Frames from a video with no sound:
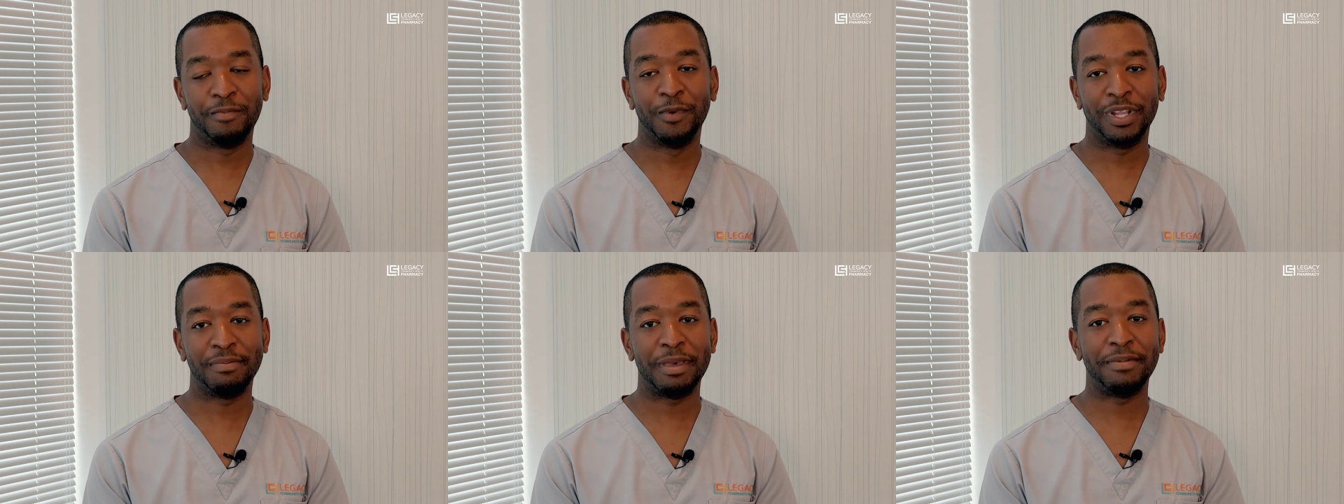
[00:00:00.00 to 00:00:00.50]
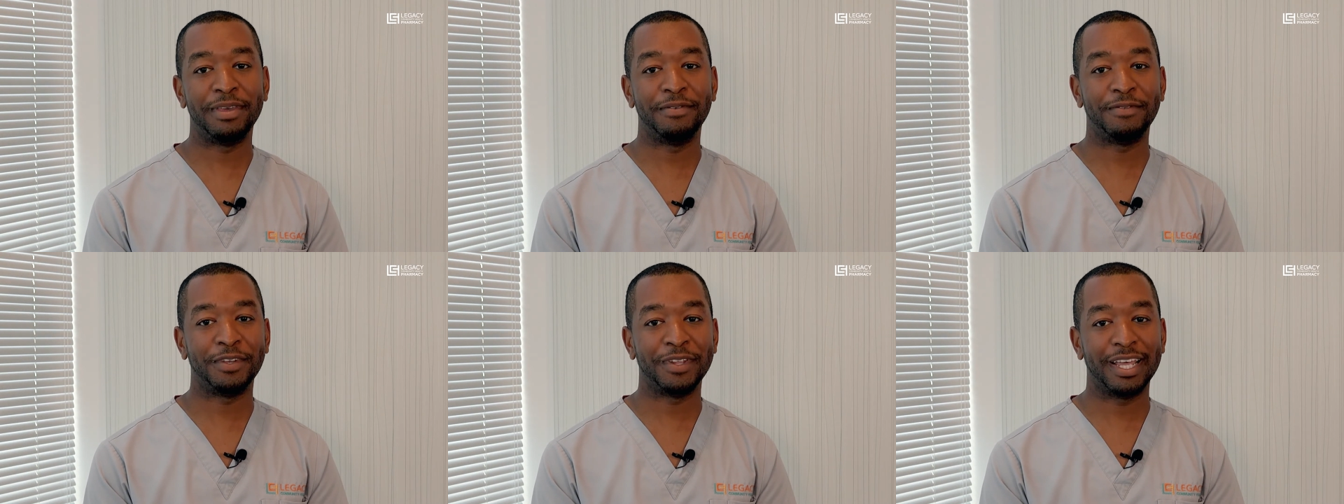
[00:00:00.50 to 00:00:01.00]
really made me
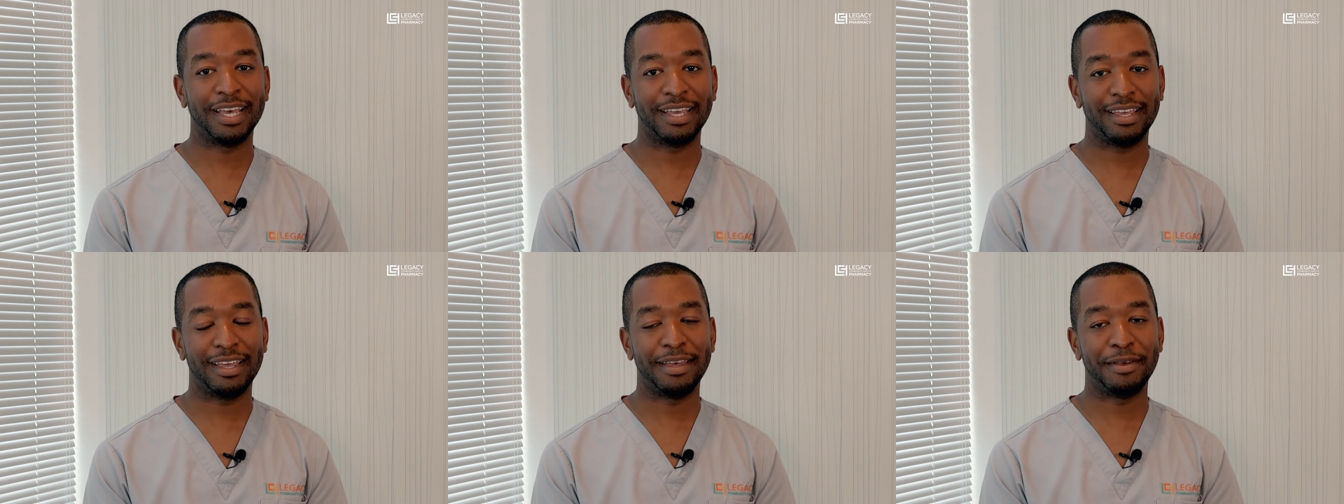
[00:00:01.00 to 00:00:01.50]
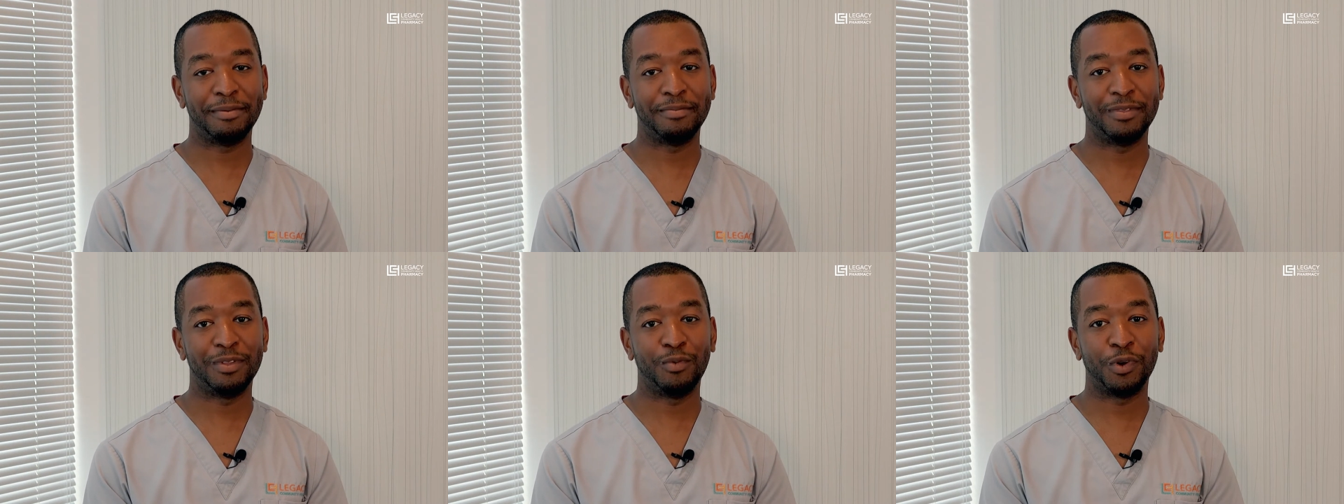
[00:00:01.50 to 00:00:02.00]
feel like
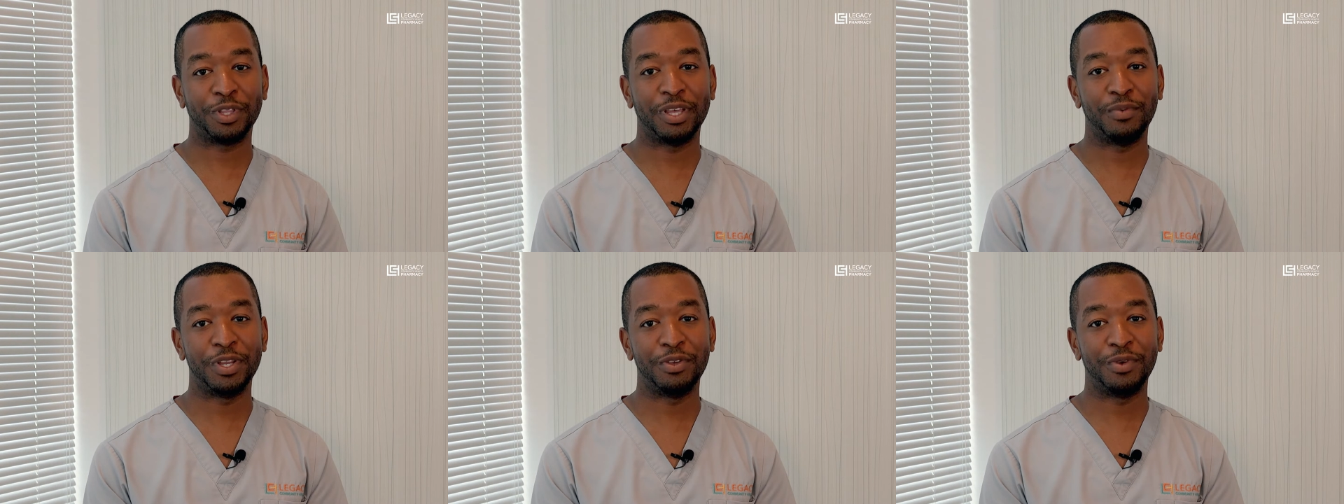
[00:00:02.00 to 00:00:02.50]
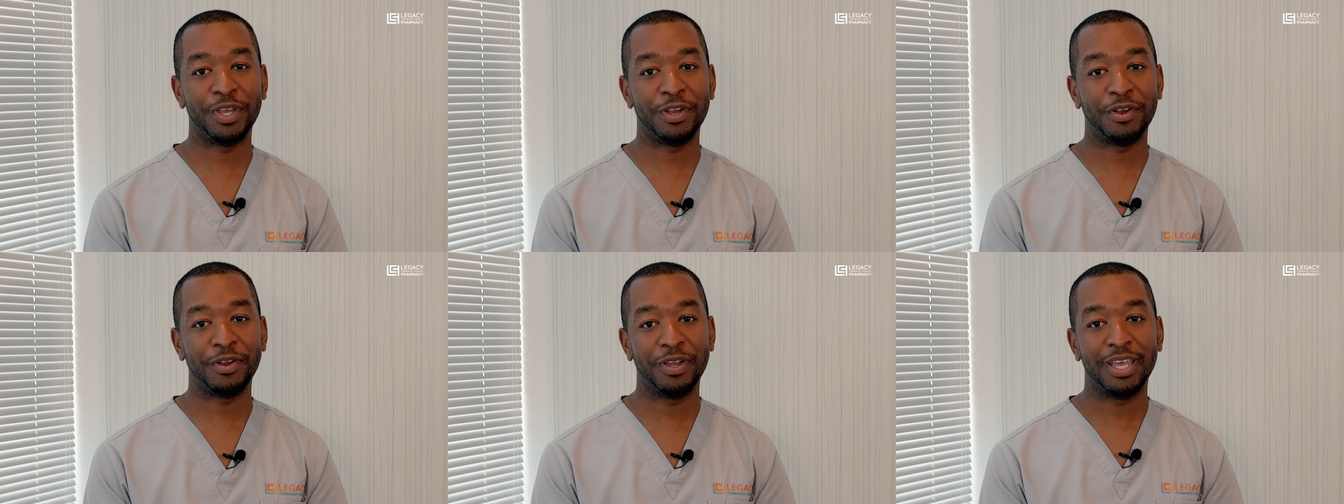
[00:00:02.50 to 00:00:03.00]
the work that we do
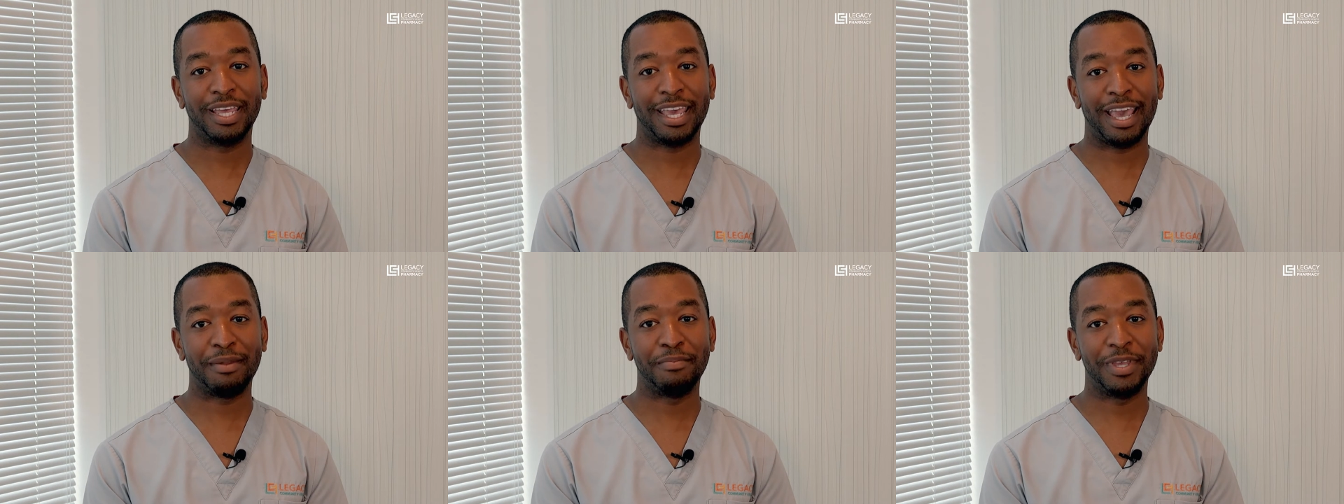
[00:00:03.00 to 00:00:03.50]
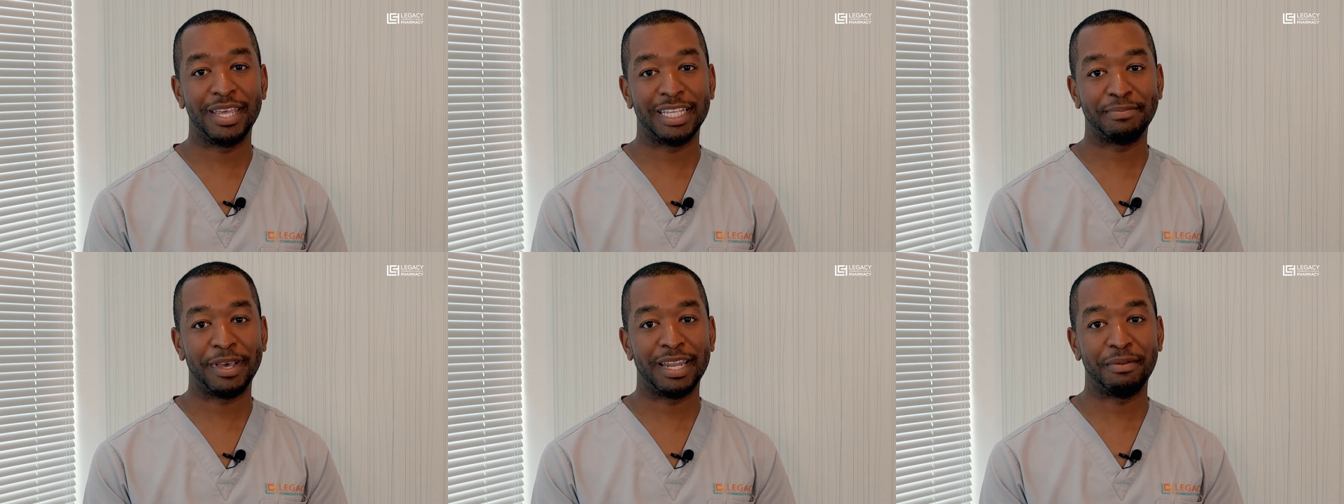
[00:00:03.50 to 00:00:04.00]
here can be
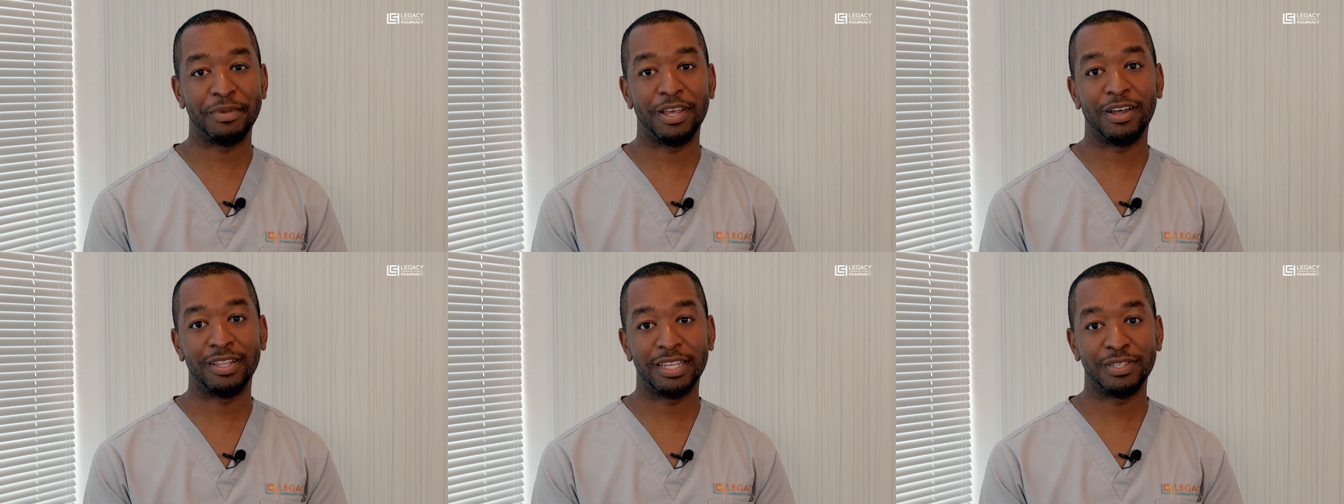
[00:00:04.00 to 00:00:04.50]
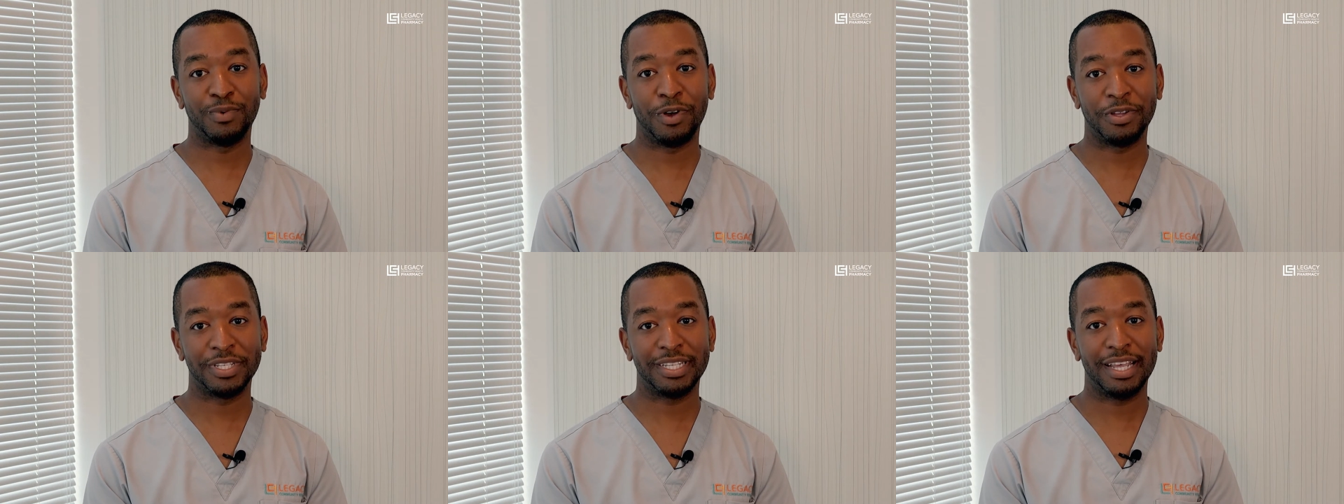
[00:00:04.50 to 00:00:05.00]
expanded beyond these
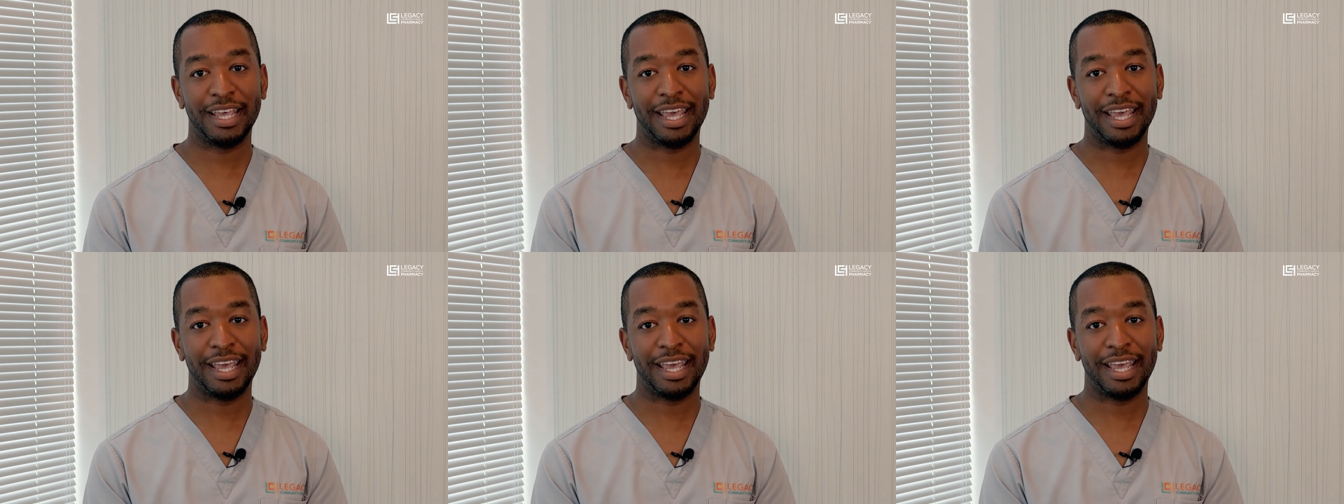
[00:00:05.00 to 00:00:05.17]
walls,